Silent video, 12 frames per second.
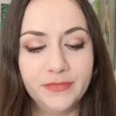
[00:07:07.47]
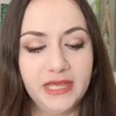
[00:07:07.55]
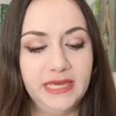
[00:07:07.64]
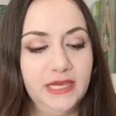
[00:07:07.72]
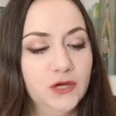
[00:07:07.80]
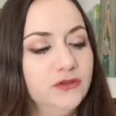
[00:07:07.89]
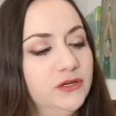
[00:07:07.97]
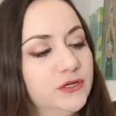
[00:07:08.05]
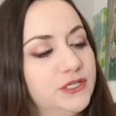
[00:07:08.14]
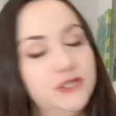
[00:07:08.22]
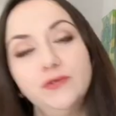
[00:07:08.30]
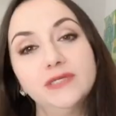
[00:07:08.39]
Here there are
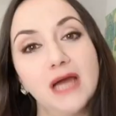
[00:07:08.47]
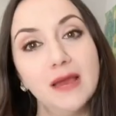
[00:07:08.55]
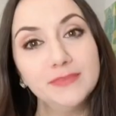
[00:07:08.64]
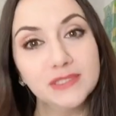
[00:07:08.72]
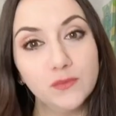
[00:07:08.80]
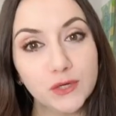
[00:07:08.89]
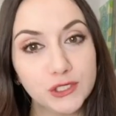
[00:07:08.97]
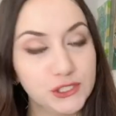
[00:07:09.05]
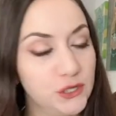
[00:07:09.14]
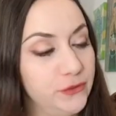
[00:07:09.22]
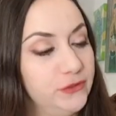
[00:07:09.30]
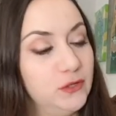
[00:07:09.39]
two types I want to
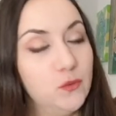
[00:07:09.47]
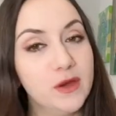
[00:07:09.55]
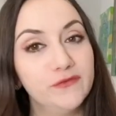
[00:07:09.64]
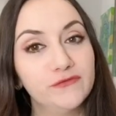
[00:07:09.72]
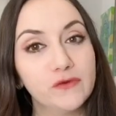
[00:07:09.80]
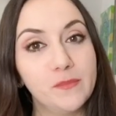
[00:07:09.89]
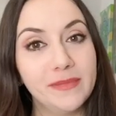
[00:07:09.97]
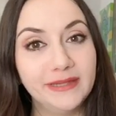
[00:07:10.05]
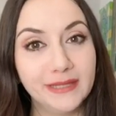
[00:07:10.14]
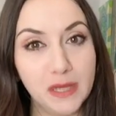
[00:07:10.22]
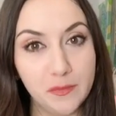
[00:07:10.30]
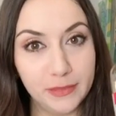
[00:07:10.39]
show you. The one from the
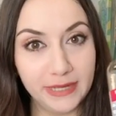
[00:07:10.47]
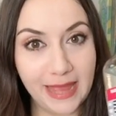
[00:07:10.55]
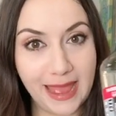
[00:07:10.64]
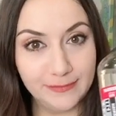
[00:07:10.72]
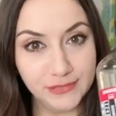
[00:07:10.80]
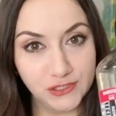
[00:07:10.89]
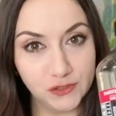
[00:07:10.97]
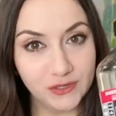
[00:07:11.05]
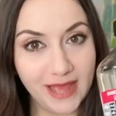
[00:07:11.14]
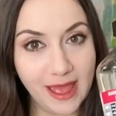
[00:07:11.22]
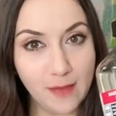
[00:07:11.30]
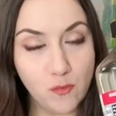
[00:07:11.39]
company
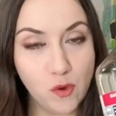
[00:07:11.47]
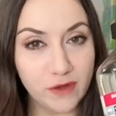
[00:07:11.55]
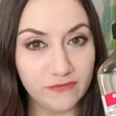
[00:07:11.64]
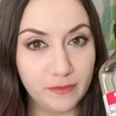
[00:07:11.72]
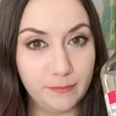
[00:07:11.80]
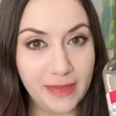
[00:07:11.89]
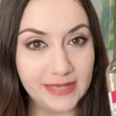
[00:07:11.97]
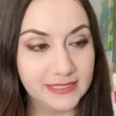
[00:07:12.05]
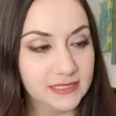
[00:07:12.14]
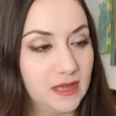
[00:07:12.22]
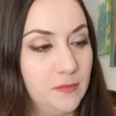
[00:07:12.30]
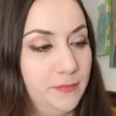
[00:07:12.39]
Amsterdam, one of the
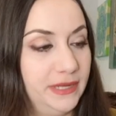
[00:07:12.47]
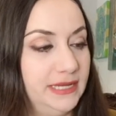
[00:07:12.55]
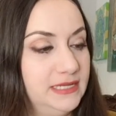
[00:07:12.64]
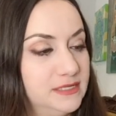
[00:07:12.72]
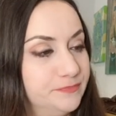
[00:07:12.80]
best companies,